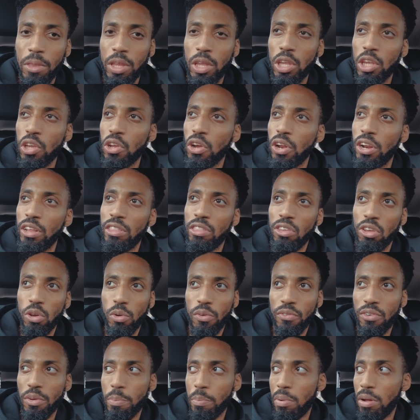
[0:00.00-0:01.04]
You've got to deal
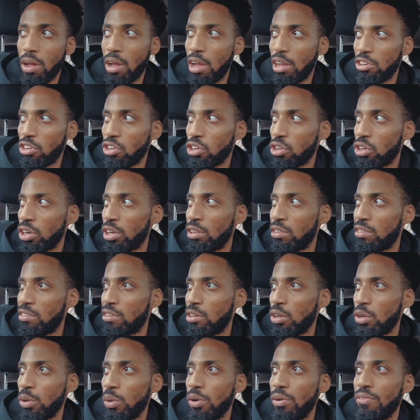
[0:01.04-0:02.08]
with your past. You've got to
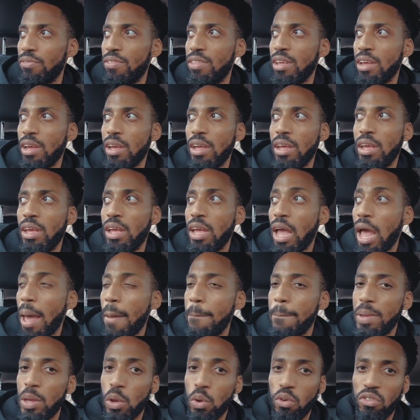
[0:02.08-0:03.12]
deal with the
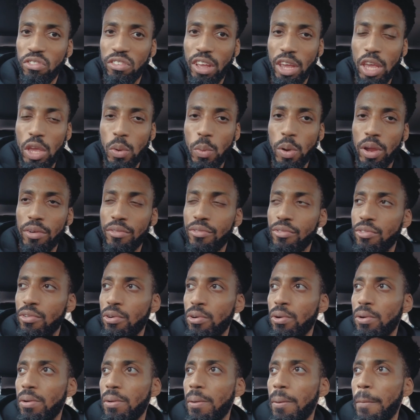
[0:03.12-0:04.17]
abuse that you went through.